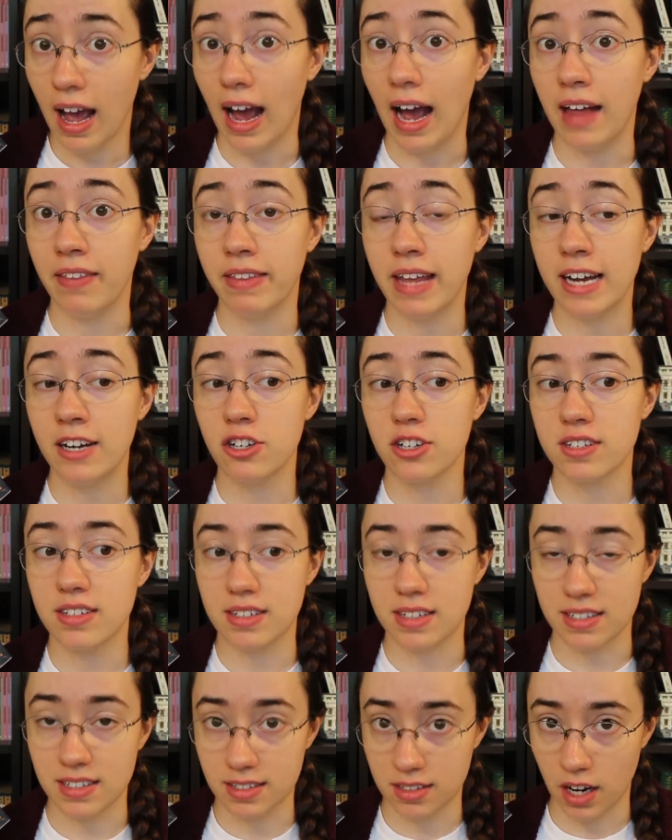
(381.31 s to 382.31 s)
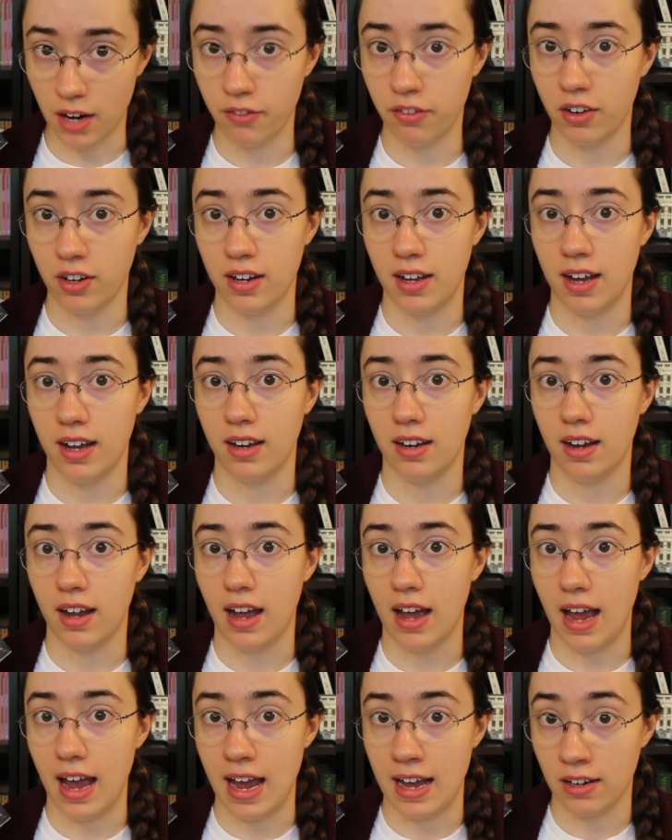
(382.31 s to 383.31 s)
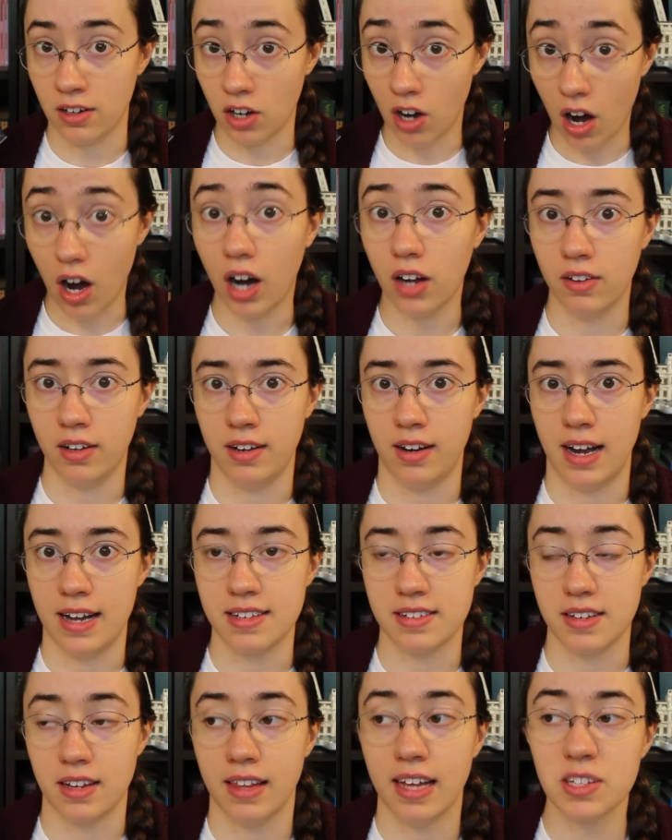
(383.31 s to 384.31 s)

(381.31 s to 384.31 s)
and they just discovered it and colonized it.